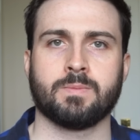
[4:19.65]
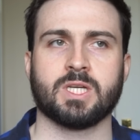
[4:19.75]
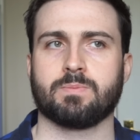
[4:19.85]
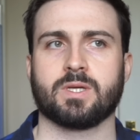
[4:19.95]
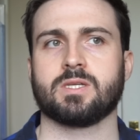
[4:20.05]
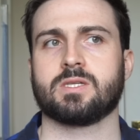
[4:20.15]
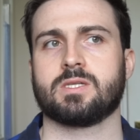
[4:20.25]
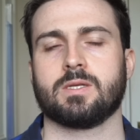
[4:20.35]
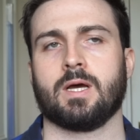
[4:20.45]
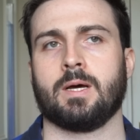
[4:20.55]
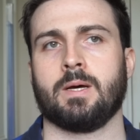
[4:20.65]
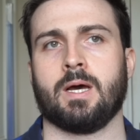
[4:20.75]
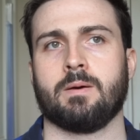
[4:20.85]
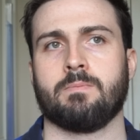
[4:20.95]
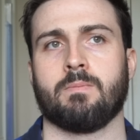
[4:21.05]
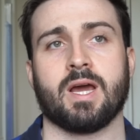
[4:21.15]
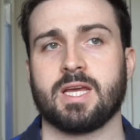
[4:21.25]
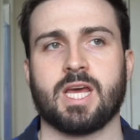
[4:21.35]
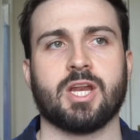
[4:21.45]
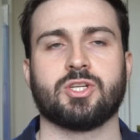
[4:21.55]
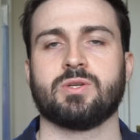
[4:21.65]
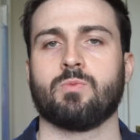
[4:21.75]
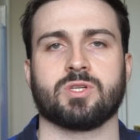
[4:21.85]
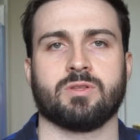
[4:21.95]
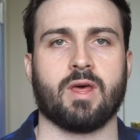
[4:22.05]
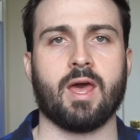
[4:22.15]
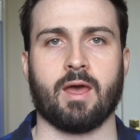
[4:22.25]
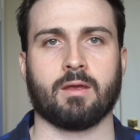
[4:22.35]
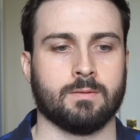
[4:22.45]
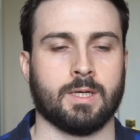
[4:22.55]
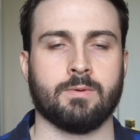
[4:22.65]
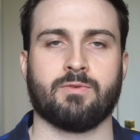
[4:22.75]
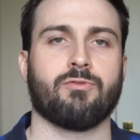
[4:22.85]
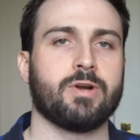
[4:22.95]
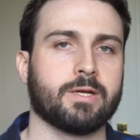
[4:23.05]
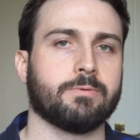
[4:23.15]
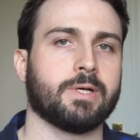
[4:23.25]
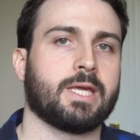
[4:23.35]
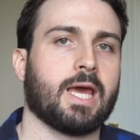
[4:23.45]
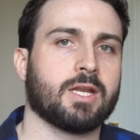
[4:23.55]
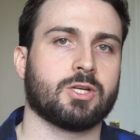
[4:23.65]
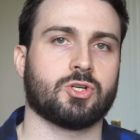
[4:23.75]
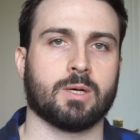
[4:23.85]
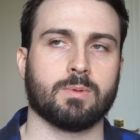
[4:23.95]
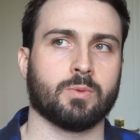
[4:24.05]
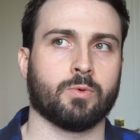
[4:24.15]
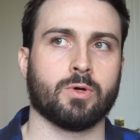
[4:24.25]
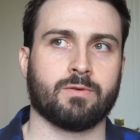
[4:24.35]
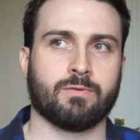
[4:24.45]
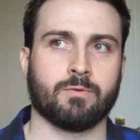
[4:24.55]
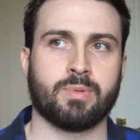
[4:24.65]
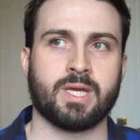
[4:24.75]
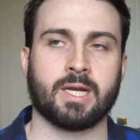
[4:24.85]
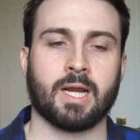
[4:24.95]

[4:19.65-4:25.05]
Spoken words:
Just because my attention wasn't there. I would frequently get into trouble at work for being